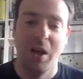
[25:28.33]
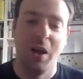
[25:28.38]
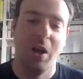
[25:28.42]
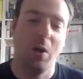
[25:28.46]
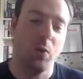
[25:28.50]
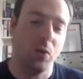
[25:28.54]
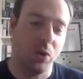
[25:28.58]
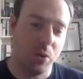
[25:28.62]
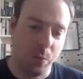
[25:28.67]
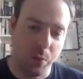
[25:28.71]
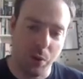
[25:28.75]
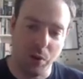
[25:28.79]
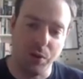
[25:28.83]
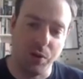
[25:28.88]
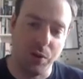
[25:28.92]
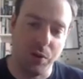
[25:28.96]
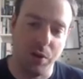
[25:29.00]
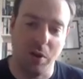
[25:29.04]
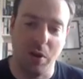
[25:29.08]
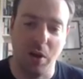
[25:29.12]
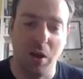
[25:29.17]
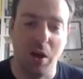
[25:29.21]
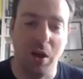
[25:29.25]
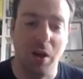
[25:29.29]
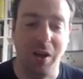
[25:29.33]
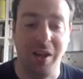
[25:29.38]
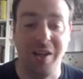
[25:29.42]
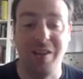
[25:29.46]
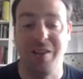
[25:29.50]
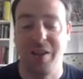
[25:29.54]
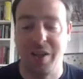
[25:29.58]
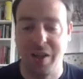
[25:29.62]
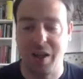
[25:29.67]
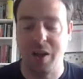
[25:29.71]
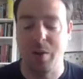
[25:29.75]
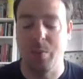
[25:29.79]
it was a Protestant
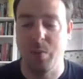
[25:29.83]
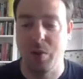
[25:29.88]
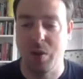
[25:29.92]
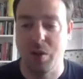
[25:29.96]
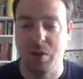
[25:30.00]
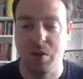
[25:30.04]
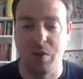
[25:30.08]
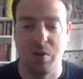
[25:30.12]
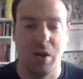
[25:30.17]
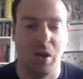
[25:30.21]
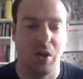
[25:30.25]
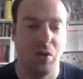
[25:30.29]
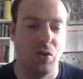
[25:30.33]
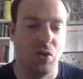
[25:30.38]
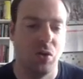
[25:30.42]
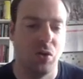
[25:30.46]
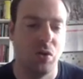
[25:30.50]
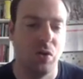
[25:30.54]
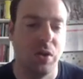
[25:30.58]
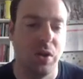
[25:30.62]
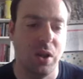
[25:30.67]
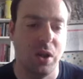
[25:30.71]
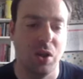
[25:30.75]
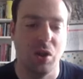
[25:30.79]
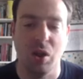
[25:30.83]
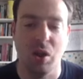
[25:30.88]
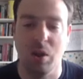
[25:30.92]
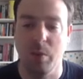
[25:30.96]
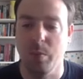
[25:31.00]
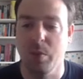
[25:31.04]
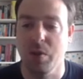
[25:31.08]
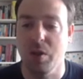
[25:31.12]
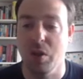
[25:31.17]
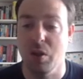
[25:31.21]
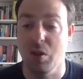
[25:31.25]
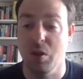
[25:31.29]
heartland and again because of that
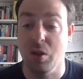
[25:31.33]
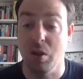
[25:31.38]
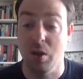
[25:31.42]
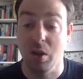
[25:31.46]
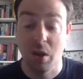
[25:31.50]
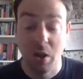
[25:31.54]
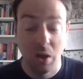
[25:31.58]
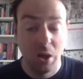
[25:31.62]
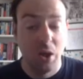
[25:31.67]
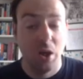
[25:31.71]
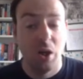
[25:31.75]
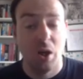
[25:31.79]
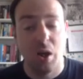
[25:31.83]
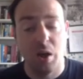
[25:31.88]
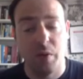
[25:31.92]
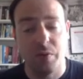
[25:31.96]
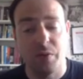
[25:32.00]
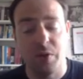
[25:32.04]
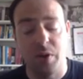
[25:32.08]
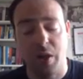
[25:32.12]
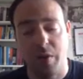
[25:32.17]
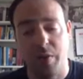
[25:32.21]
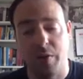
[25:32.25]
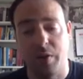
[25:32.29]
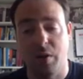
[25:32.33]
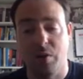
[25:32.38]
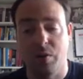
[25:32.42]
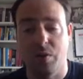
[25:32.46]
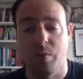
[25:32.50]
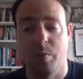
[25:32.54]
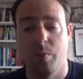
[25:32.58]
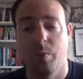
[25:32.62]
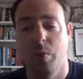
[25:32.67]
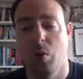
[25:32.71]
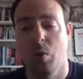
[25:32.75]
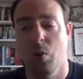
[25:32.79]
strategic position of the
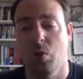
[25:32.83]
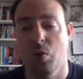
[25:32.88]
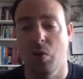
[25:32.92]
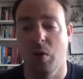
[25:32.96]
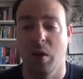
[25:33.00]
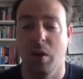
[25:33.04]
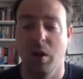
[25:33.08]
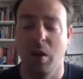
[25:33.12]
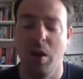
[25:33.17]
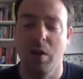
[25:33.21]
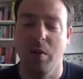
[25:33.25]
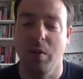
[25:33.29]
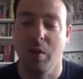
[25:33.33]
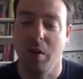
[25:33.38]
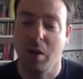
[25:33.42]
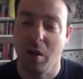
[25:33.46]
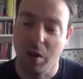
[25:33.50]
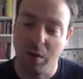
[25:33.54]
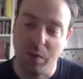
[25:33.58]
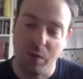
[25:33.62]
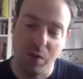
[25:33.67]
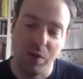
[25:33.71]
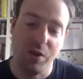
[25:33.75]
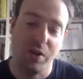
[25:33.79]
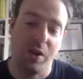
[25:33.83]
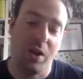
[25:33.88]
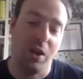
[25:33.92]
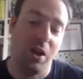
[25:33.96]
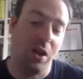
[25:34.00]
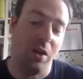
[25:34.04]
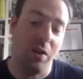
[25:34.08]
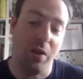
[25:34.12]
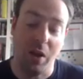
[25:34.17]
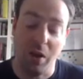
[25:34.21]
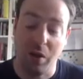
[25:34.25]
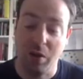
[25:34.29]
Netherlands bordering uh, kind of the
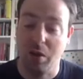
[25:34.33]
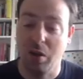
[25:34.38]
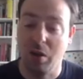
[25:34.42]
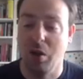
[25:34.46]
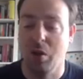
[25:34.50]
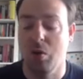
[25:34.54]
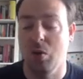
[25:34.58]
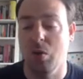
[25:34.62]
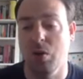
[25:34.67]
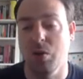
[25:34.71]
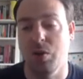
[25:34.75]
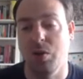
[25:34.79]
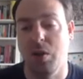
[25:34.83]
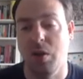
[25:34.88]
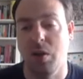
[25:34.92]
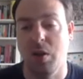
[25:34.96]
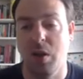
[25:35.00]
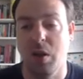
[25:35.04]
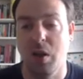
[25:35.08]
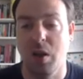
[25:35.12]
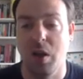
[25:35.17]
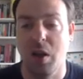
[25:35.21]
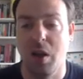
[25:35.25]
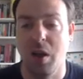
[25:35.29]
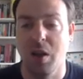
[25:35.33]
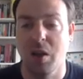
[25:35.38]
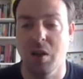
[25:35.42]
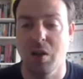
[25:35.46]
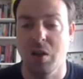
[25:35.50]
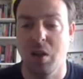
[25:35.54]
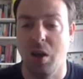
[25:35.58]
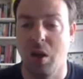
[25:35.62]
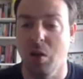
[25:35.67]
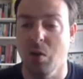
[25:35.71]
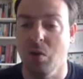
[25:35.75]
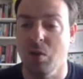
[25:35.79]
sea and then across to the
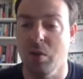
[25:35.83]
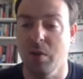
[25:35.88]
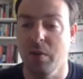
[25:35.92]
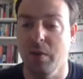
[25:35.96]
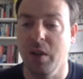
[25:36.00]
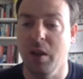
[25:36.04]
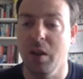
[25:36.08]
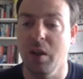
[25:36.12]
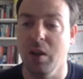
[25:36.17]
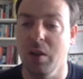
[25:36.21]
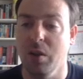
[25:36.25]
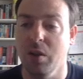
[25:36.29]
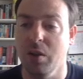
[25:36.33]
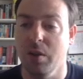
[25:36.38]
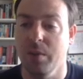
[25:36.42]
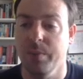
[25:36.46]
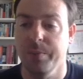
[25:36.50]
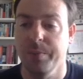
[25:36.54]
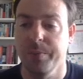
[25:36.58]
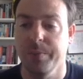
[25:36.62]
east coast of England.